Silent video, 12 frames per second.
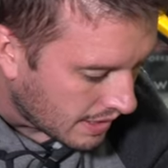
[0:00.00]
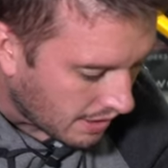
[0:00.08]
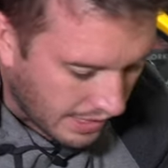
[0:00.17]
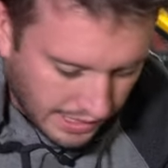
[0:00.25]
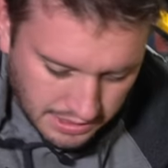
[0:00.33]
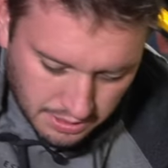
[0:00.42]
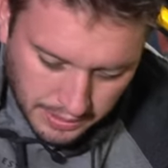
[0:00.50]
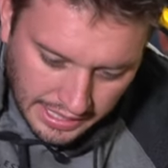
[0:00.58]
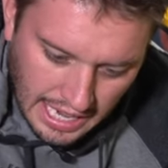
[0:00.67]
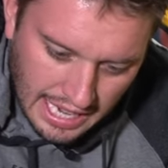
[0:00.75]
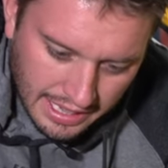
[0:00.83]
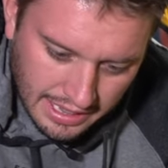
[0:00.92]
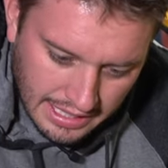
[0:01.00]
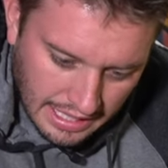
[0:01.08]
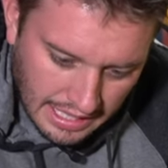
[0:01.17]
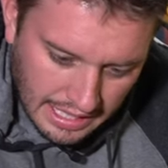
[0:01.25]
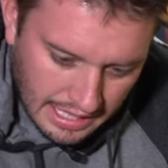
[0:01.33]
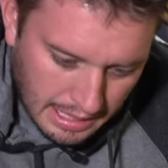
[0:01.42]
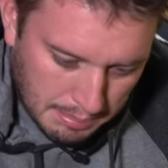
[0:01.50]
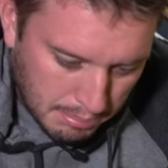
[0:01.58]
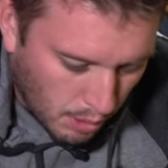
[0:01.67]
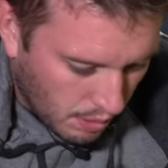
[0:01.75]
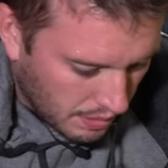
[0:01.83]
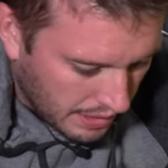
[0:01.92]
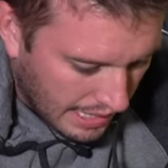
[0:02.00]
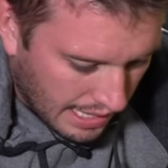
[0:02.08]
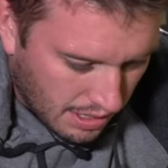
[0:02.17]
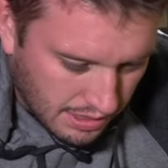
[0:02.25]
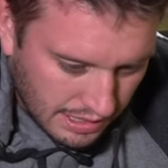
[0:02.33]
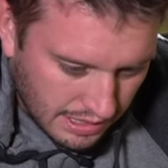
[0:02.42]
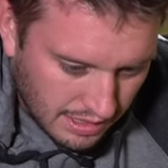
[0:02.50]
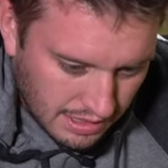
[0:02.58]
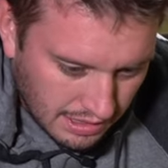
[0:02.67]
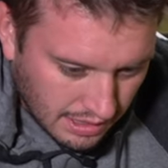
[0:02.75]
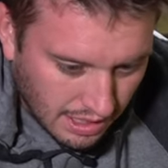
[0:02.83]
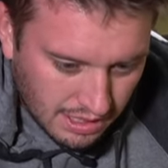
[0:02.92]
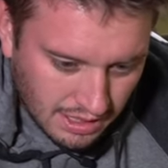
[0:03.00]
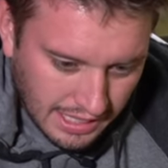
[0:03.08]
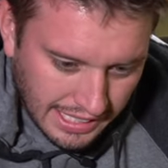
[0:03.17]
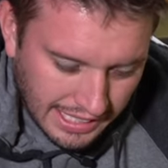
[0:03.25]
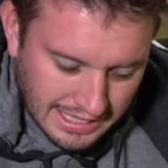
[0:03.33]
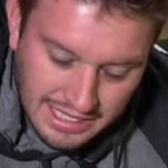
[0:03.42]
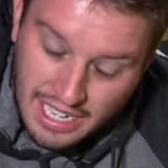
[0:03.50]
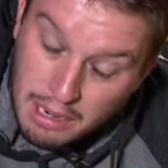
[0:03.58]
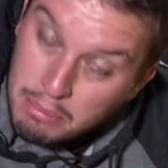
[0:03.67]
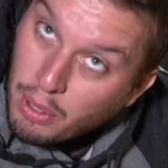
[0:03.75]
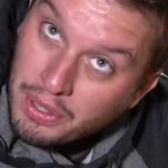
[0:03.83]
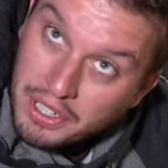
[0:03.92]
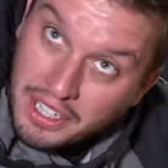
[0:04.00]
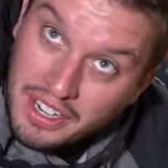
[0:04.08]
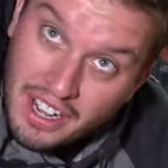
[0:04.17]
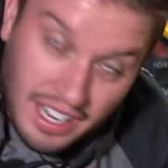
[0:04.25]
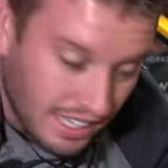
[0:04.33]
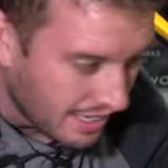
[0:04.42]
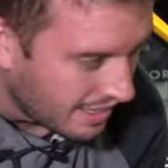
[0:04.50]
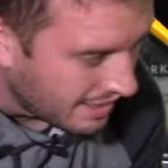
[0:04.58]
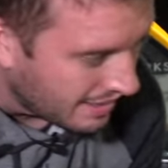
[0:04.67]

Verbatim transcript: Okay, so we got the bolt out. Luckily, it's not a bolt and a nut.